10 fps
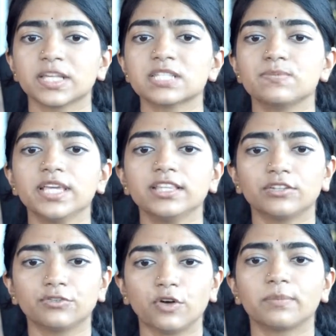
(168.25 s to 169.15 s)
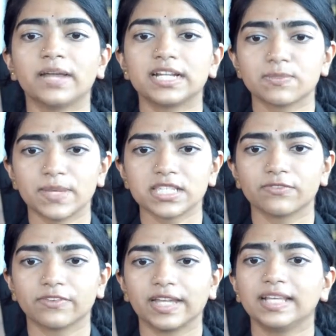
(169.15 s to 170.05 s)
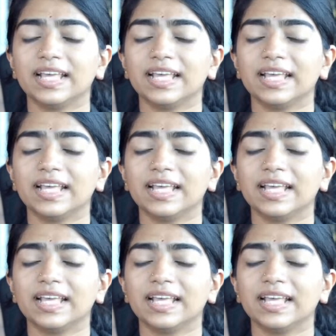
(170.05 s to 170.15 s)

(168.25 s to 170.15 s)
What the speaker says: must be in the format specified